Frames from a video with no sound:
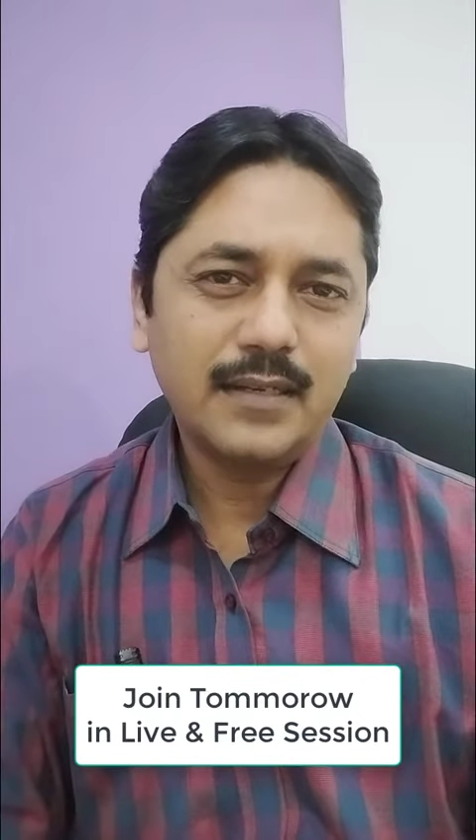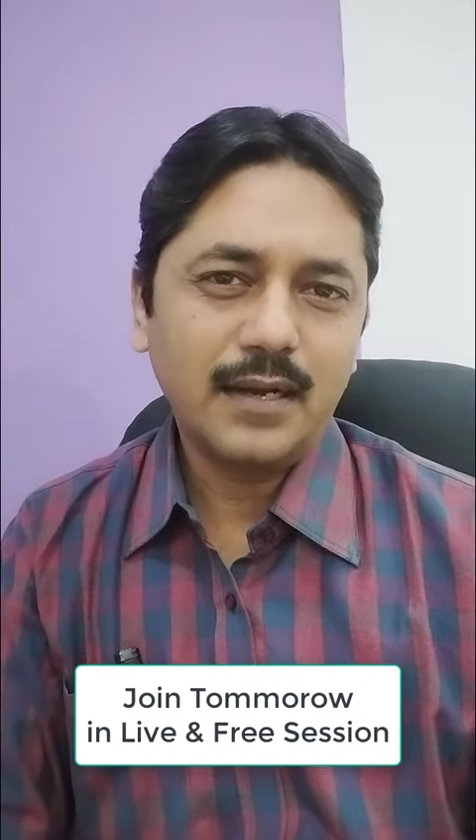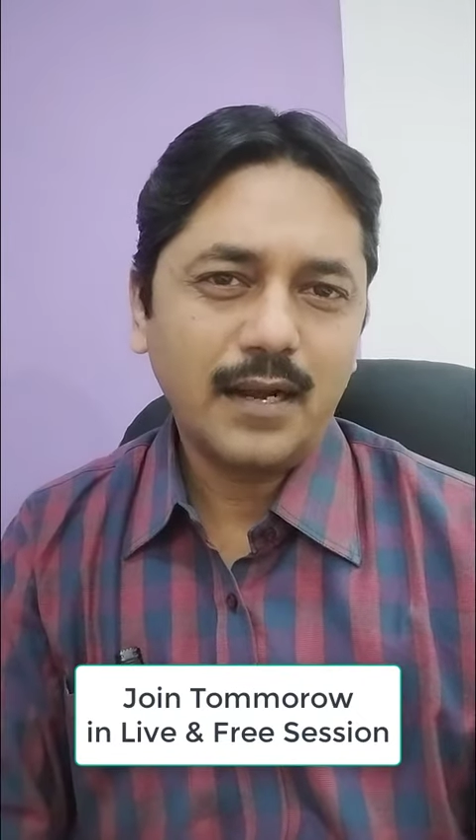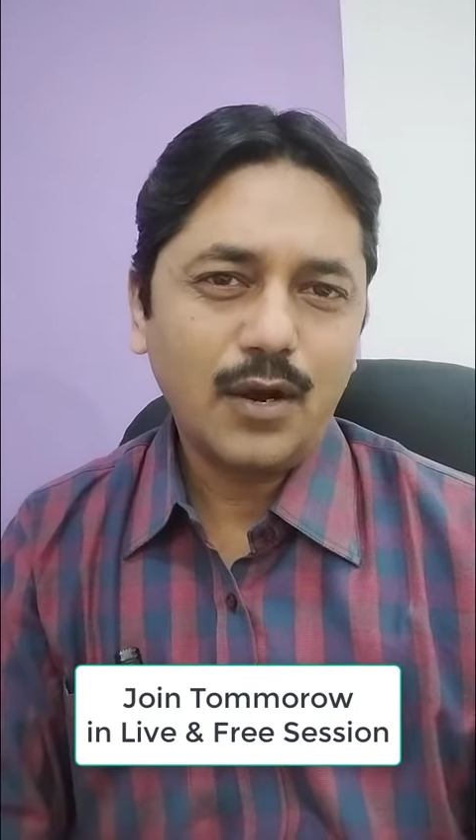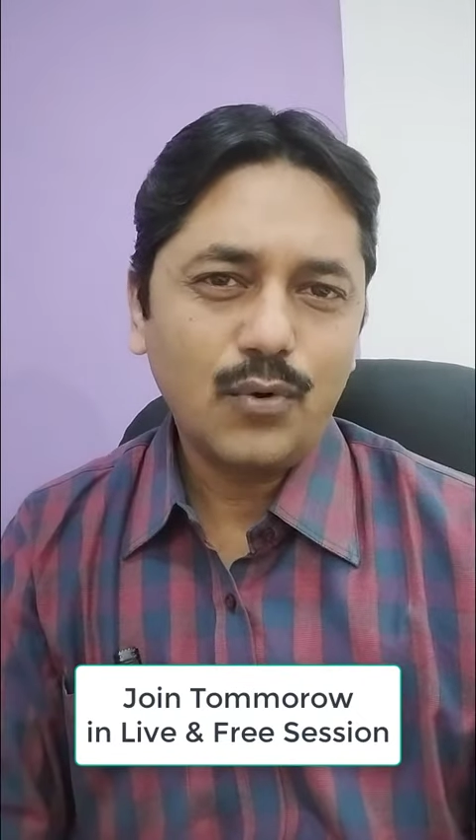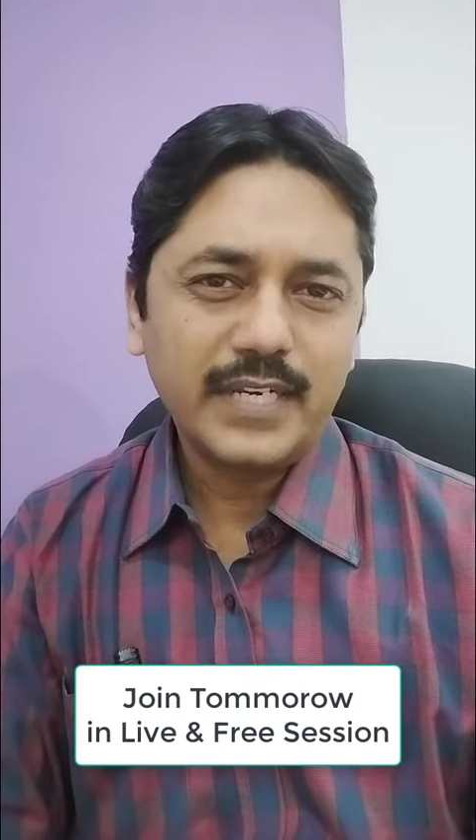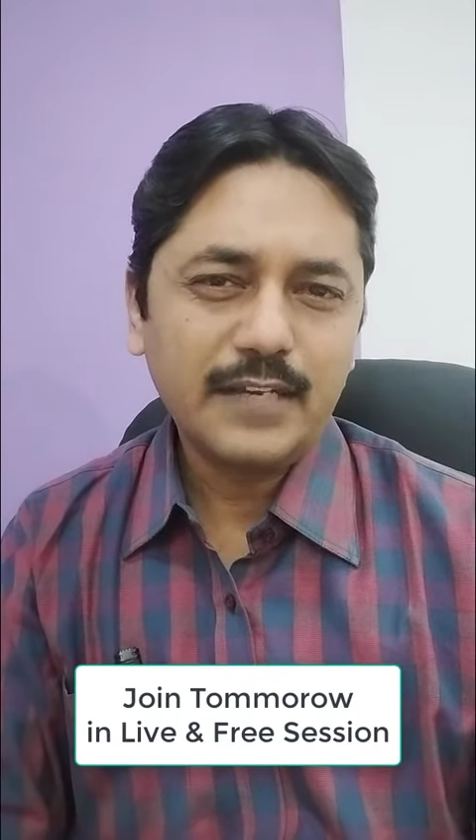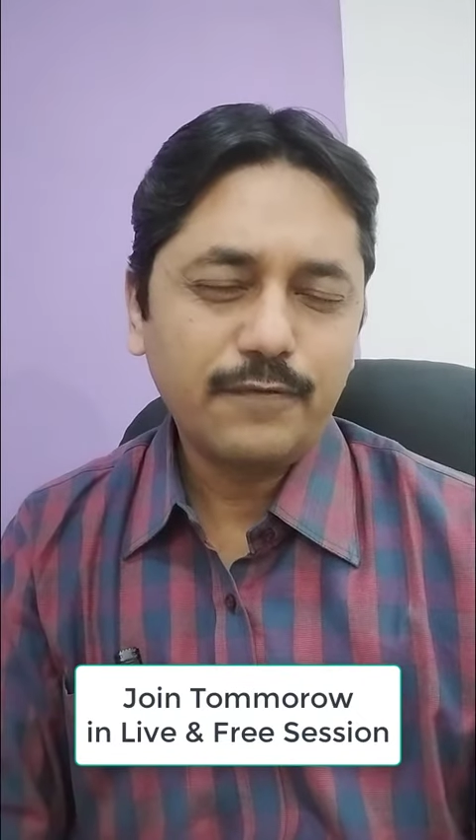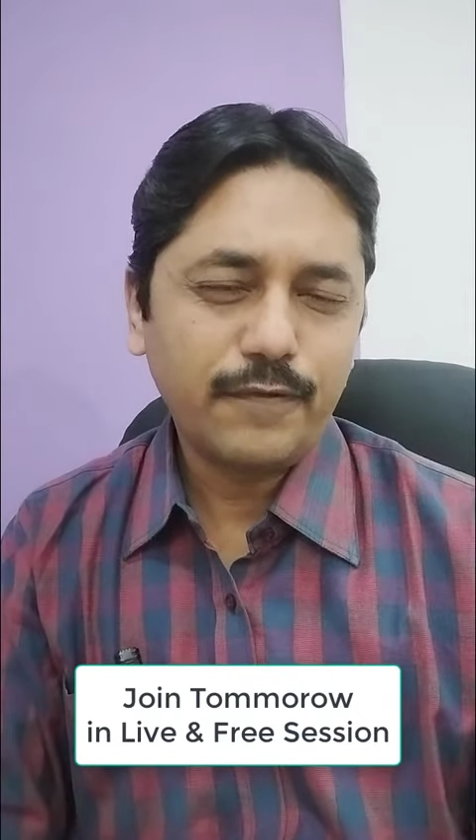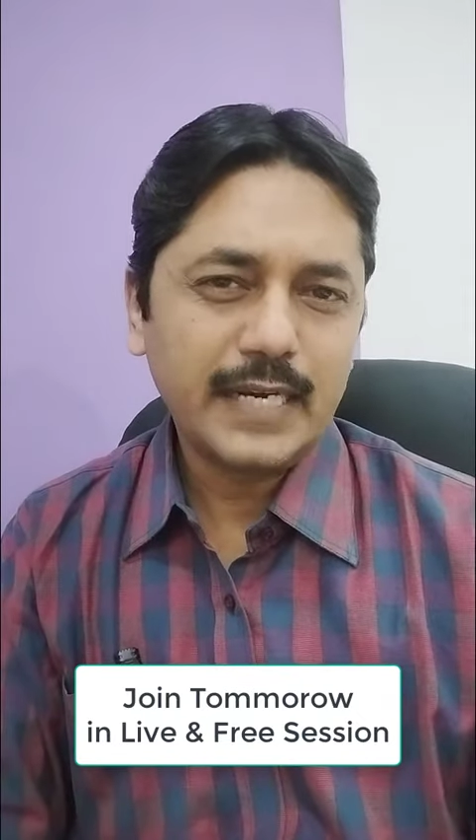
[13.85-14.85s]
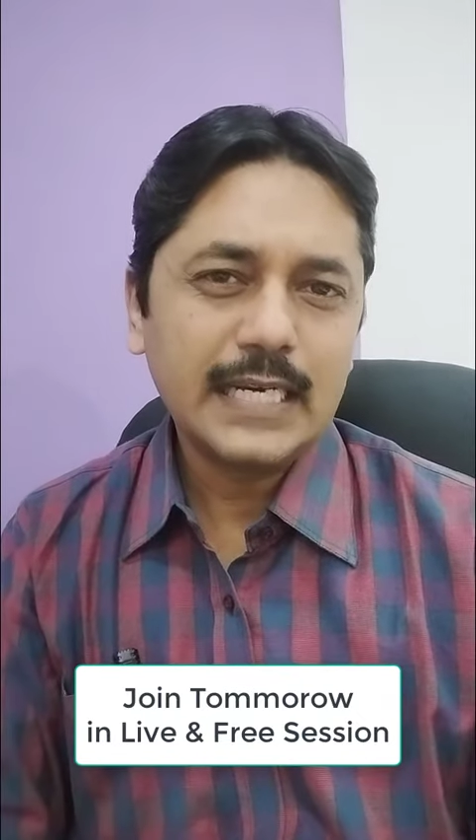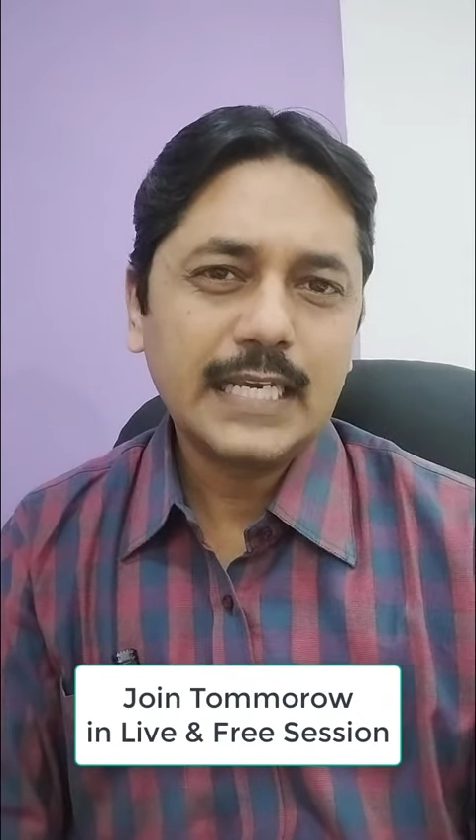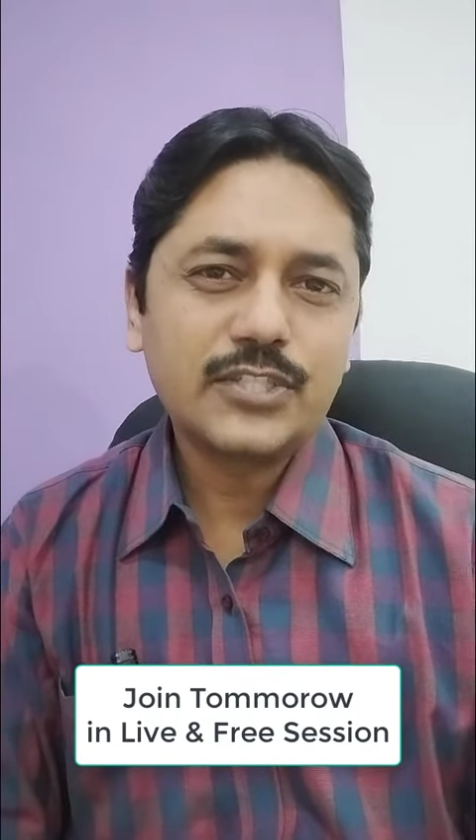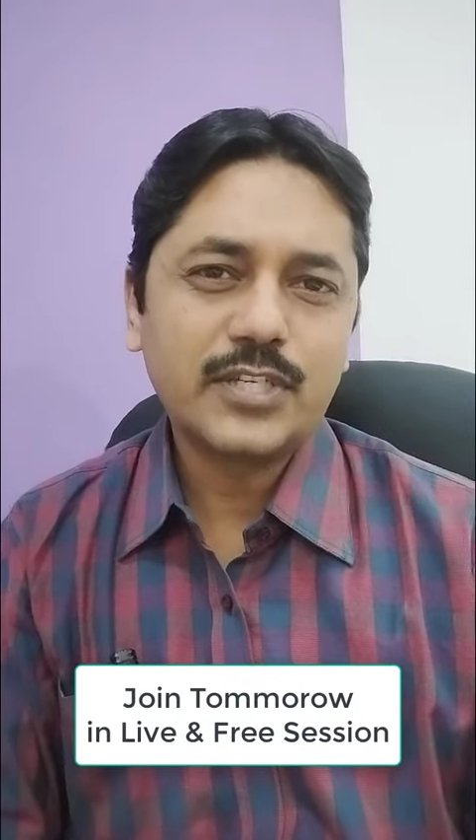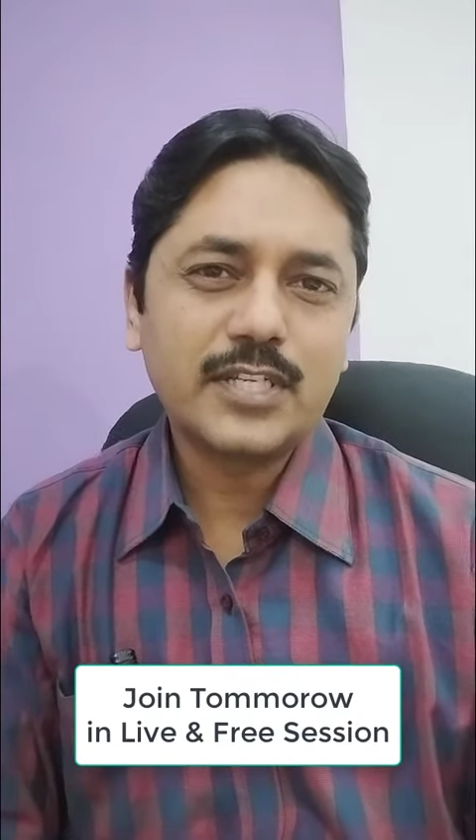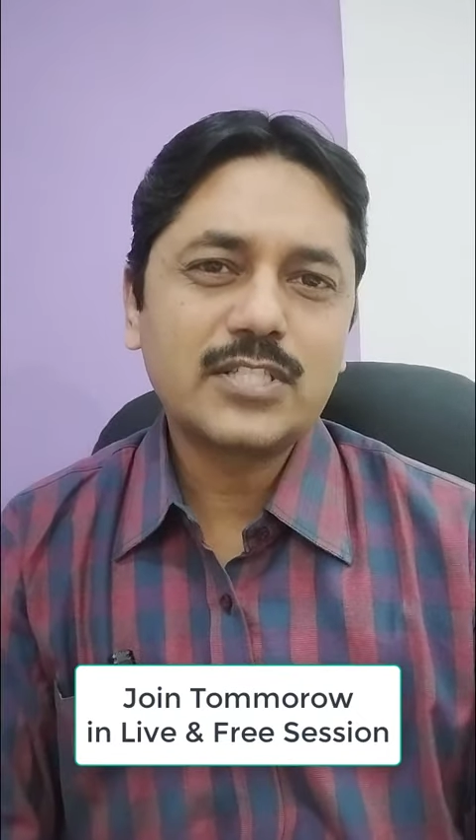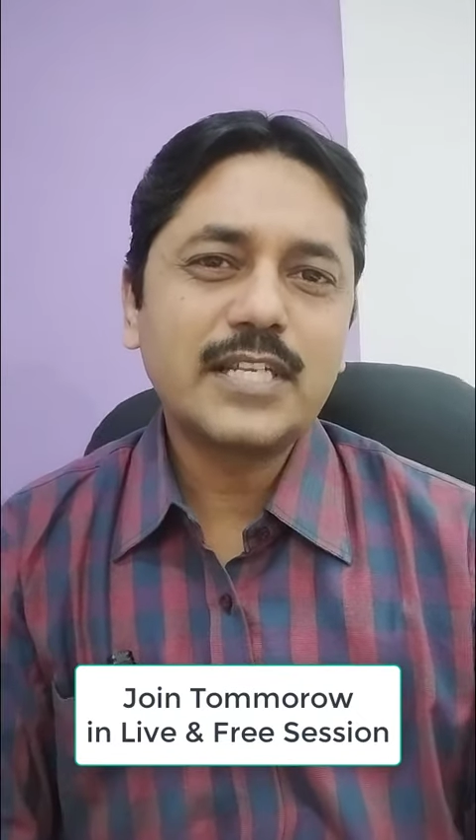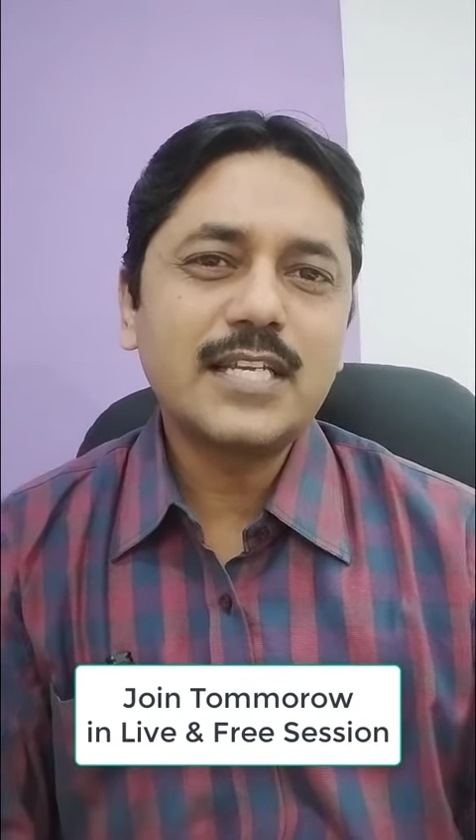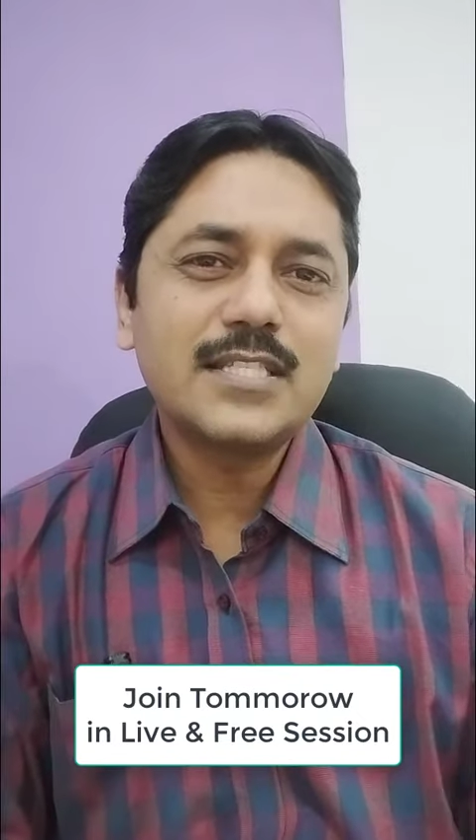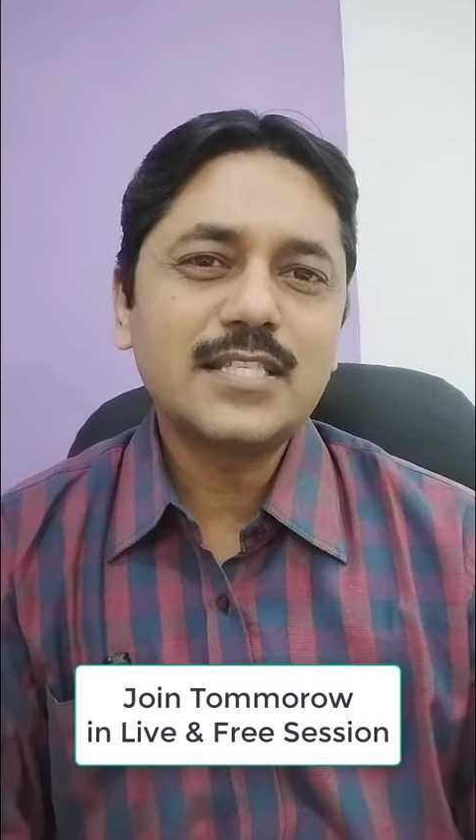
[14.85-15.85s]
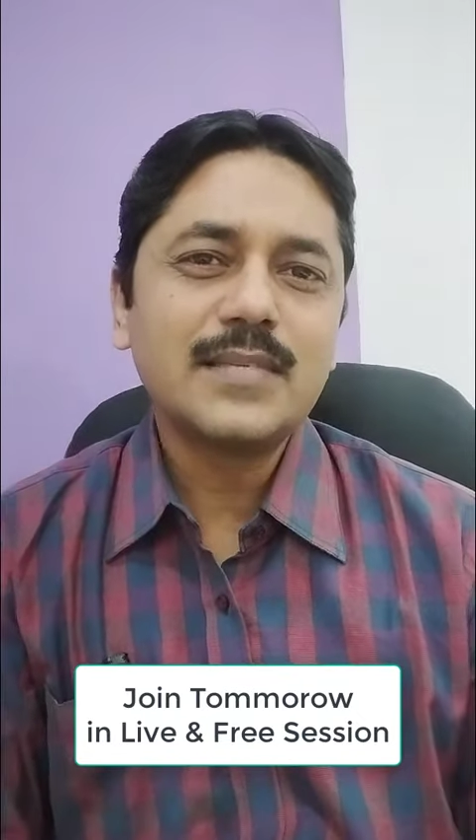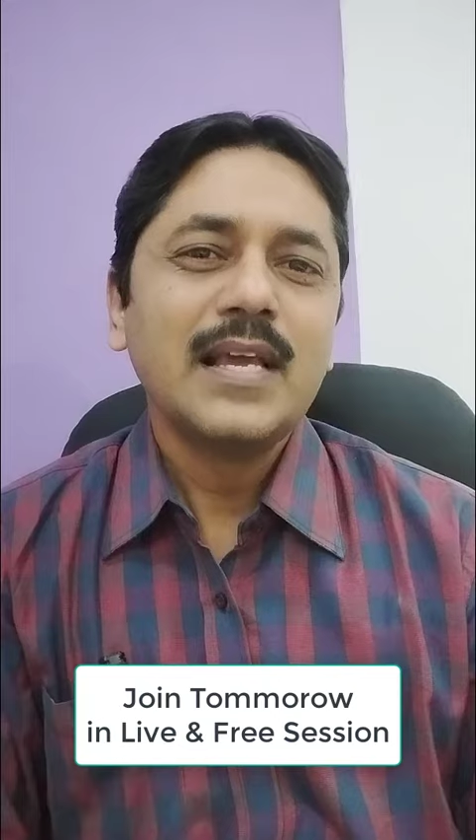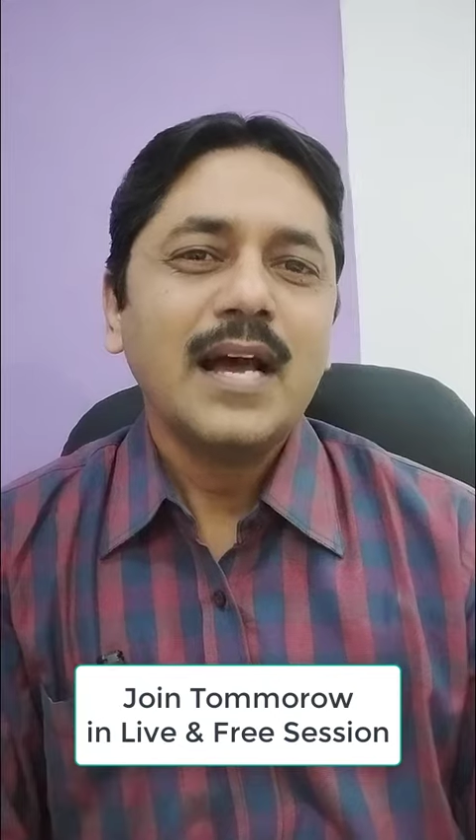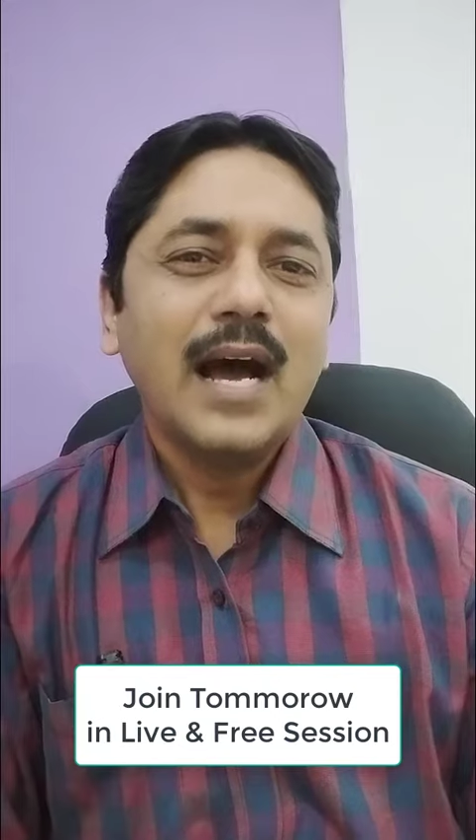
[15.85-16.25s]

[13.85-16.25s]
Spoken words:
in Accounting Friend lecture series.